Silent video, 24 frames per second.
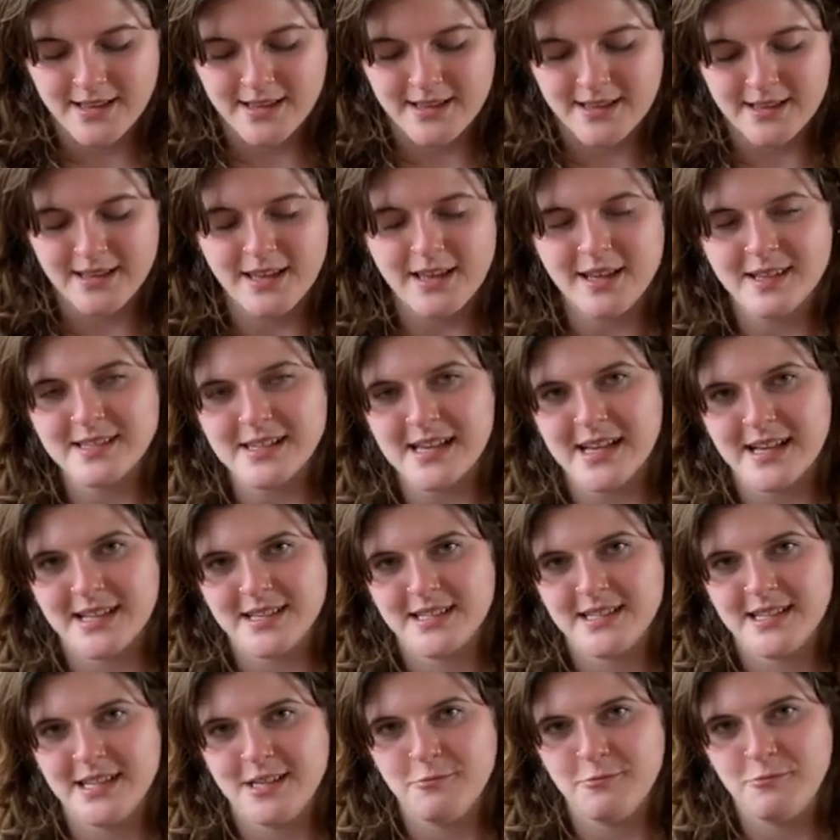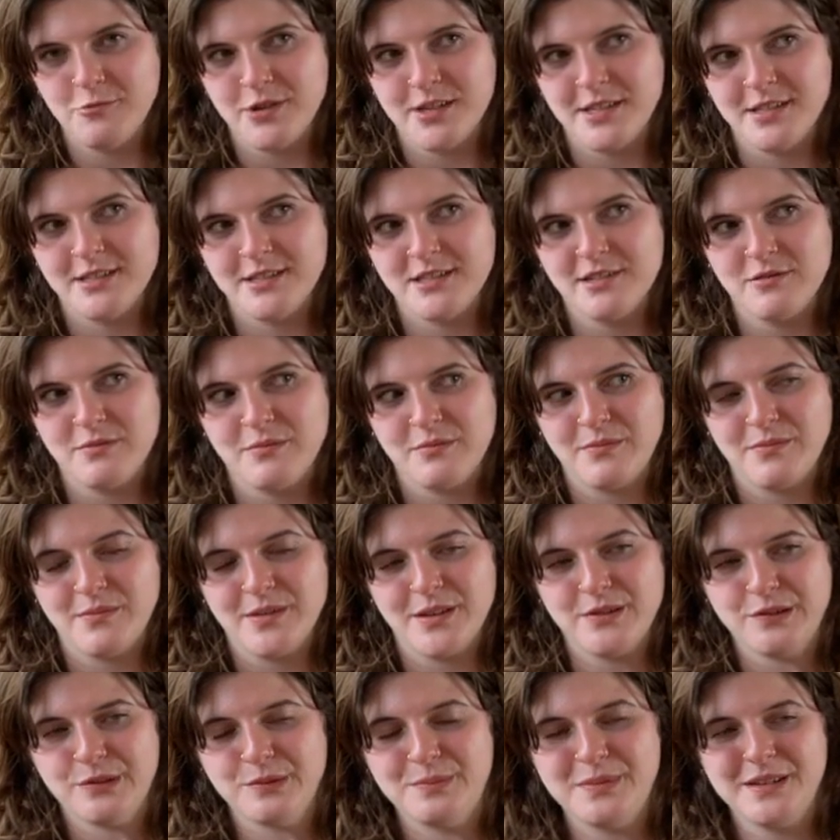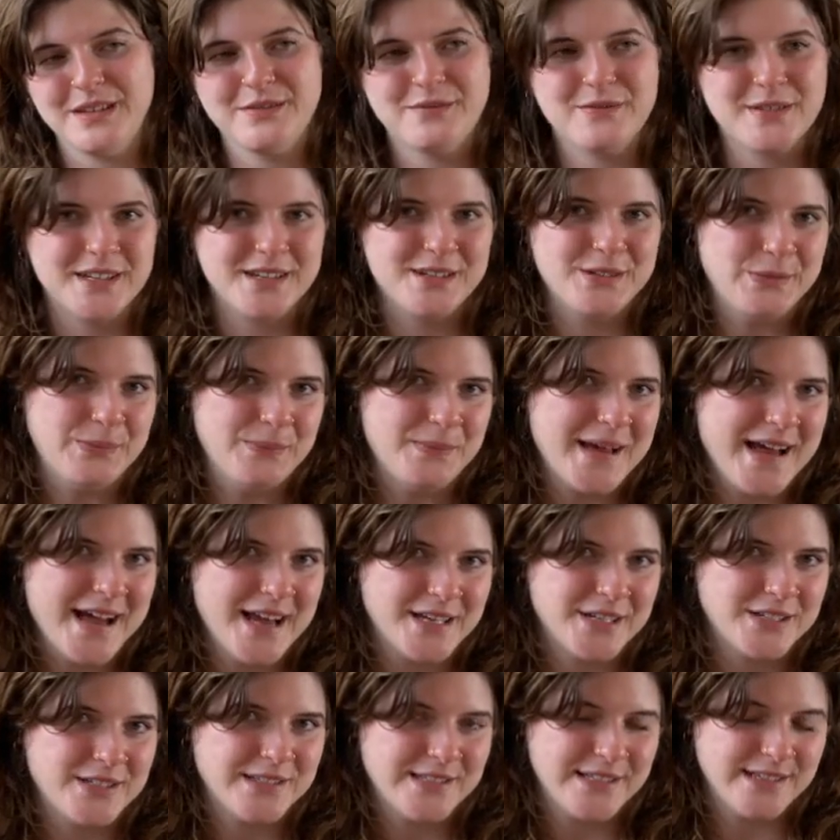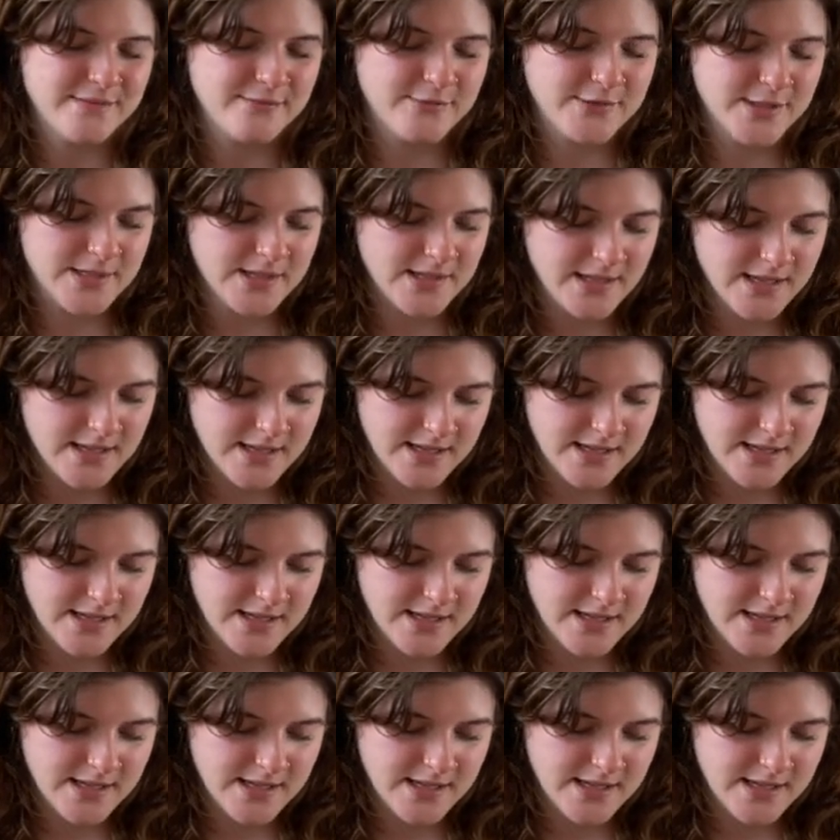the exact same one, so it would be fun to match someone.